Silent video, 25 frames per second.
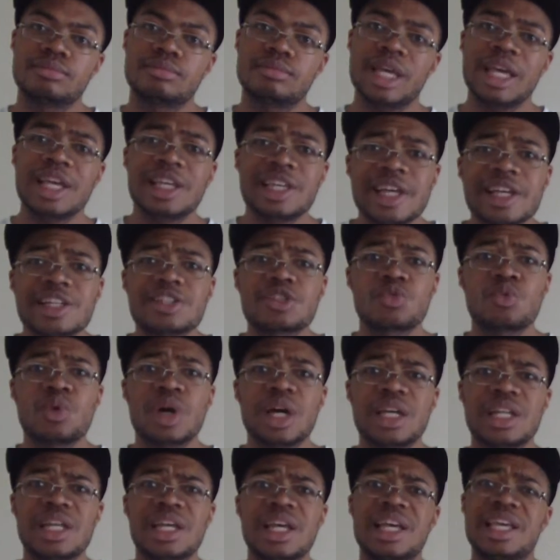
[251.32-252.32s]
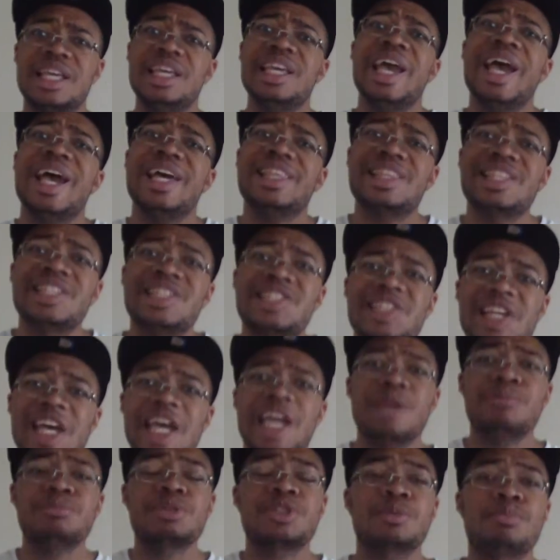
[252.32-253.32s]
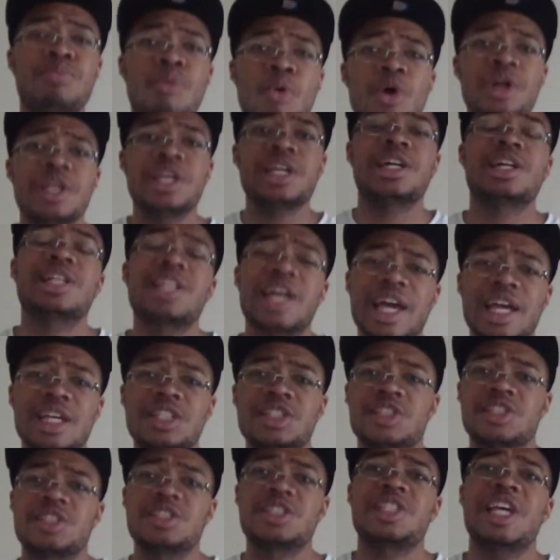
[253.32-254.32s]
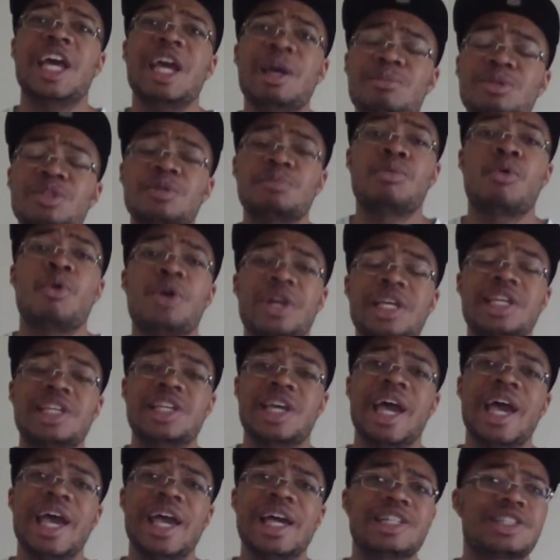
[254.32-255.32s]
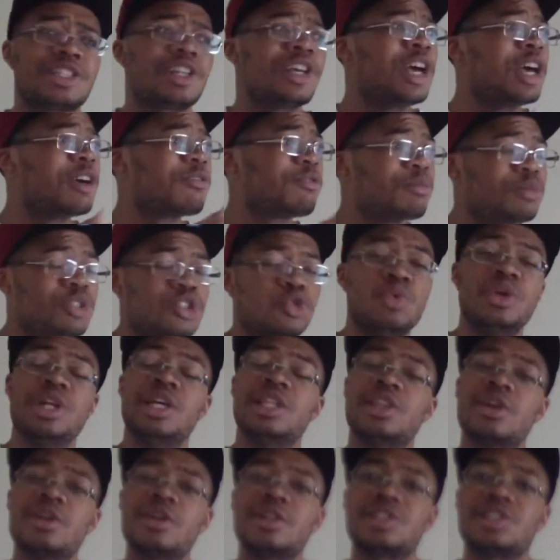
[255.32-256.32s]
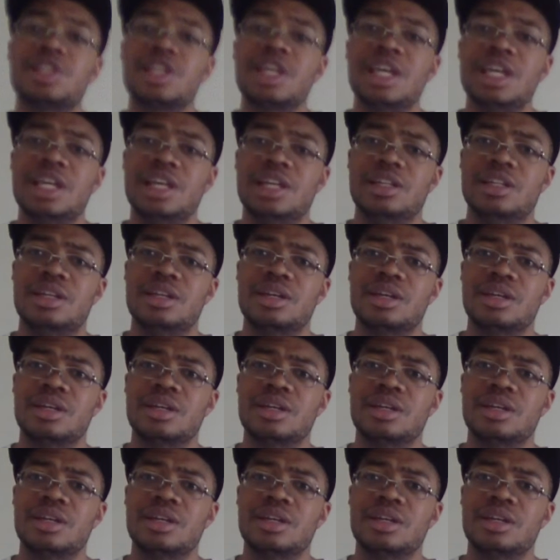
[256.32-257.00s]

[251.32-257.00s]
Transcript: And guess what? He had the same supporting cast from 2013.